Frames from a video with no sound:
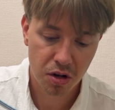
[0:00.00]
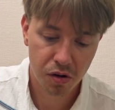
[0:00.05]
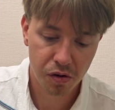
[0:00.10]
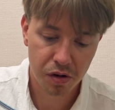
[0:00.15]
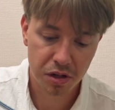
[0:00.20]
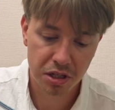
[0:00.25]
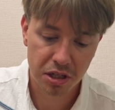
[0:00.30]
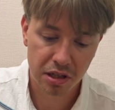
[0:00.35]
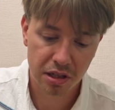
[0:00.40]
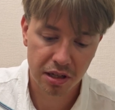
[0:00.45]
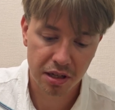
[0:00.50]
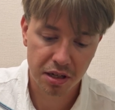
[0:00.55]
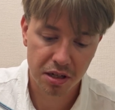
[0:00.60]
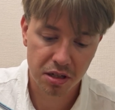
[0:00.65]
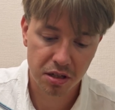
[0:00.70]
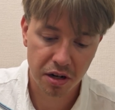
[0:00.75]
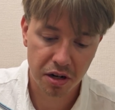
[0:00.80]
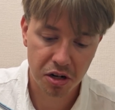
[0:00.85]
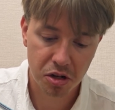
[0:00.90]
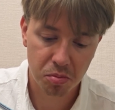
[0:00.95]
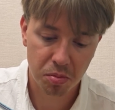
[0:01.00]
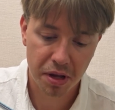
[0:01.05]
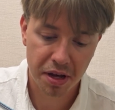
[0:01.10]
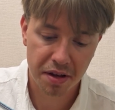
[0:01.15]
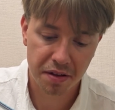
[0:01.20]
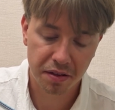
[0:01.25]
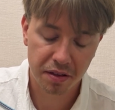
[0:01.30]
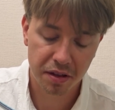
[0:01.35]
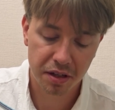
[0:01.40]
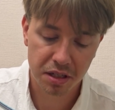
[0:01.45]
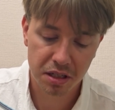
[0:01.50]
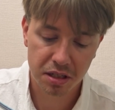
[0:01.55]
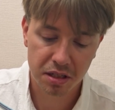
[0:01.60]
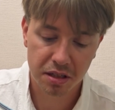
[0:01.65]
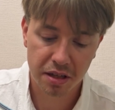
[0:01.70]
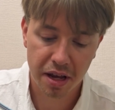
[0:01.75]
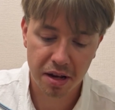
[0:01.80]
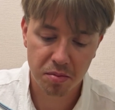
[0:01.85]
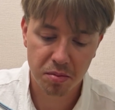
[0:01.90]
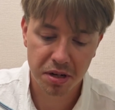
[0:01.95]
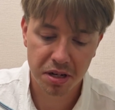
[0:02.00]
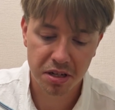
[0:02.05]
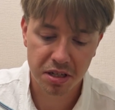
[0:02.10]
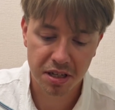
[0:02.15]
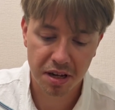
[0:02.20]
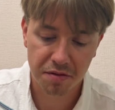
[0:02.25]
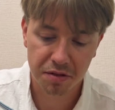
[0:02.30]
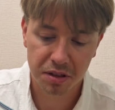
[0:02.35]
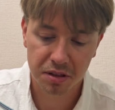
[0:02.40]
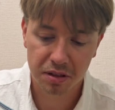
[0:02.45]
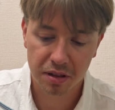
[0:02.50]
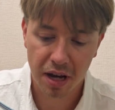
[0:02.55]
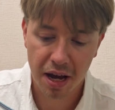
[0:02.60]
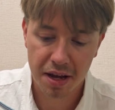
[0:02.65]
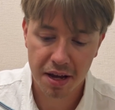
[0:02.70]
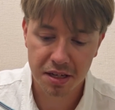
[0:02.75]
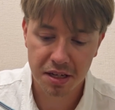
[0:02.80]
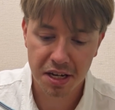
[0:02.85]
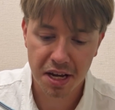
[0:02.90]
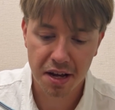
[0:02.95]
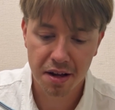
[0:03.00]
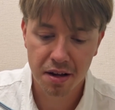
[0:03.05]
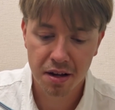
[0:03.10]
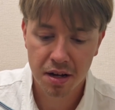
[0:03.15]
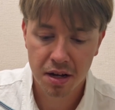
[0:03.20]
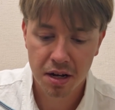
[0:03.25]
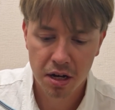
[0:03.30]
recently started playing this knight bd7 idea.